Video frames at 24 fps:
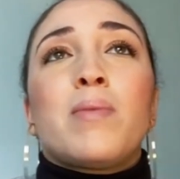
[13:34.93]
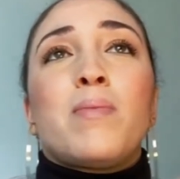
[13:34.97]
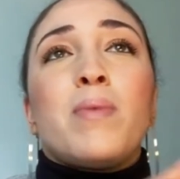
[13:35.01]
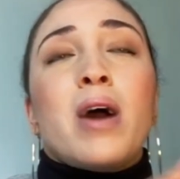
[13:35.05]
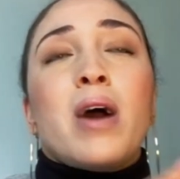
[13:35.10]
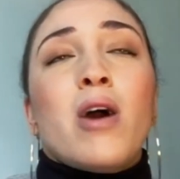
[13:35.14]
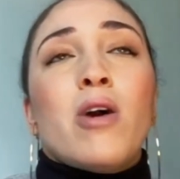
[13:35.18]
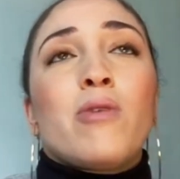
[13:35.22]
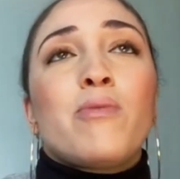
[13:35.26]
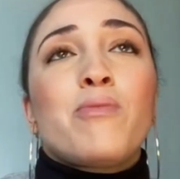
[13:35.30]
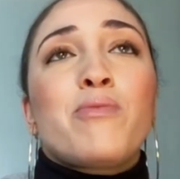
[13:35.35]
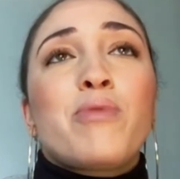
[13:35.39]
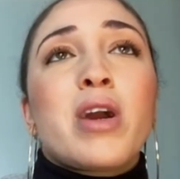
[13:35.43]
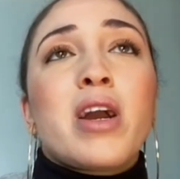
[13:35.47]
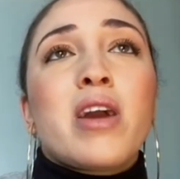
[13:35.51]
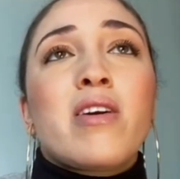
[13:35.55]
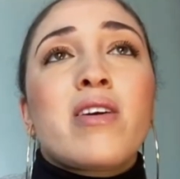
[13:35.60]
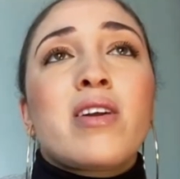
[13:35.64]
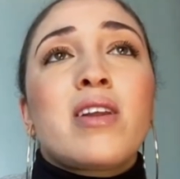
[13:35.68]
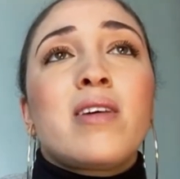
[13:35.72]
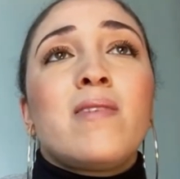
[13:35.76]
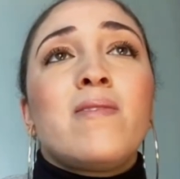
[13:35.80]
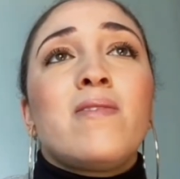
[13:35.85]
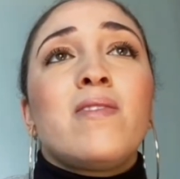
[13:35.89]
power of
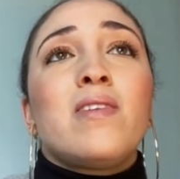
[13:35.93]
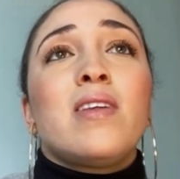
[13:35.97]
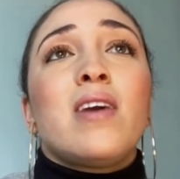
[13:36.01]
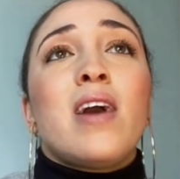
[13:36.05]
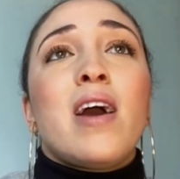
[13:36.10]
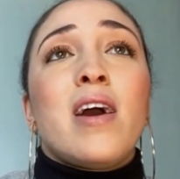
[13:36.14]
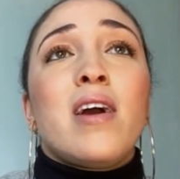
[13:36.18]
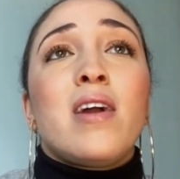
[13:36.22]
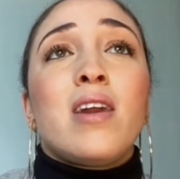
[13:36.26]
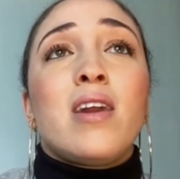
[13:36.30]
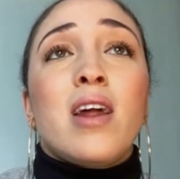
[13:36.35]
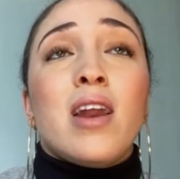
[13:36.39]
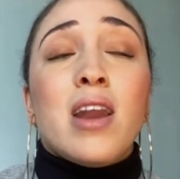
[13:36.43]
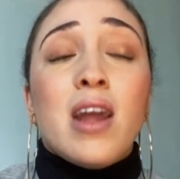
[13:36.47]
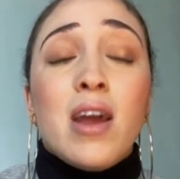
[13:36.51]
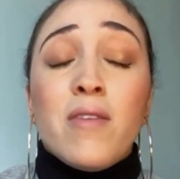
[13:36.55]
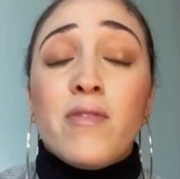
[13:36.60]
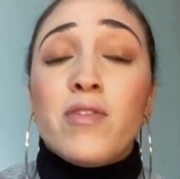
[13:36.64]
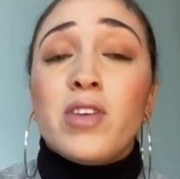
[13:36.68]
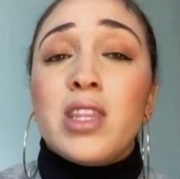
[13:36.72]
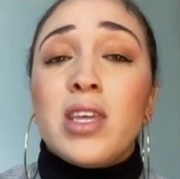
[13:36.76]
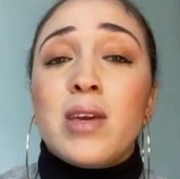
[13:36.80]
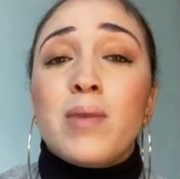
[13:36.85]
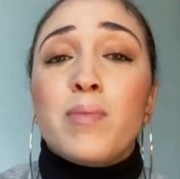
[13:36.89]
prayer and
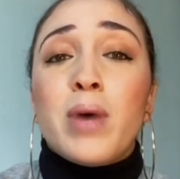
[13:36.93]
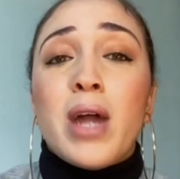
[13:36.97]
everything,